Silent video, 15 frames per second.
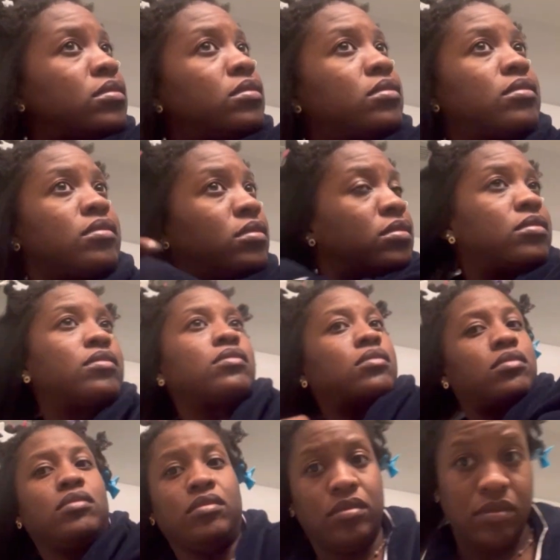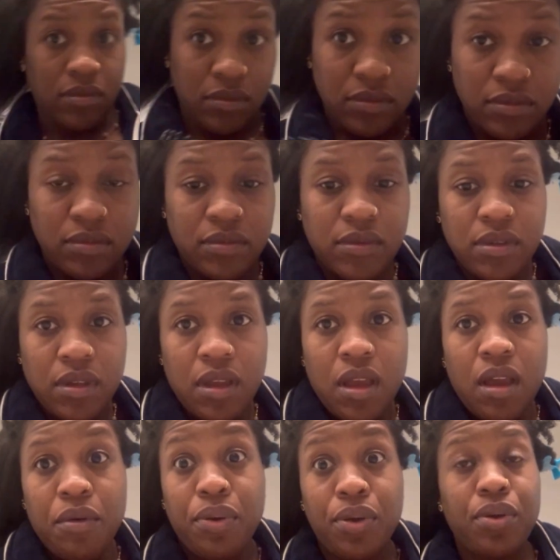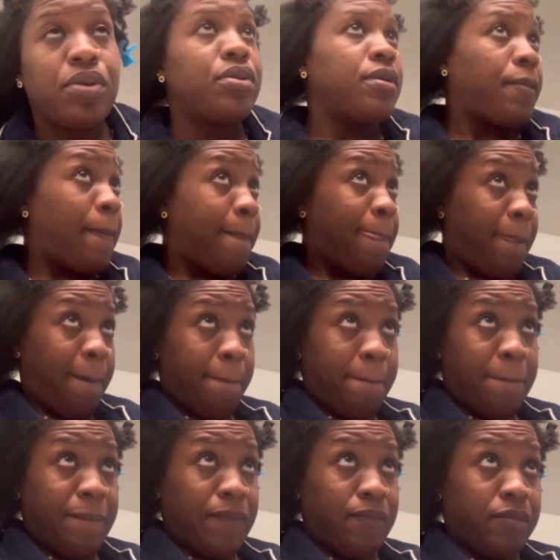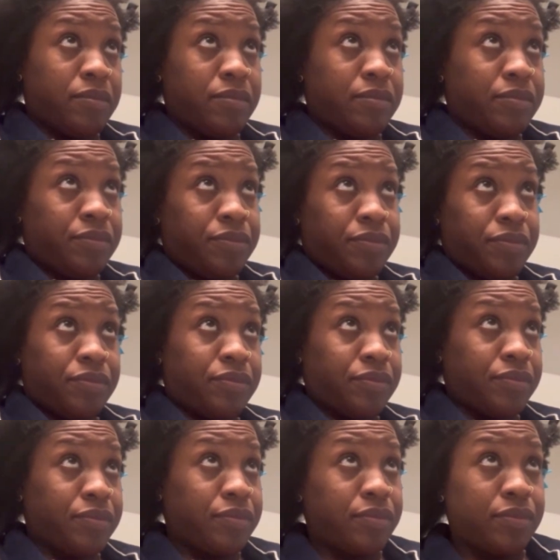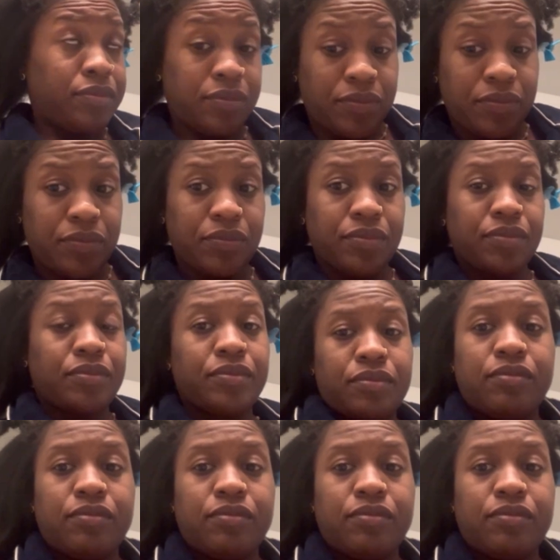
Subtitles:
I don't know. In the meantime, here I am stretching my hair, clearly getting a workout in.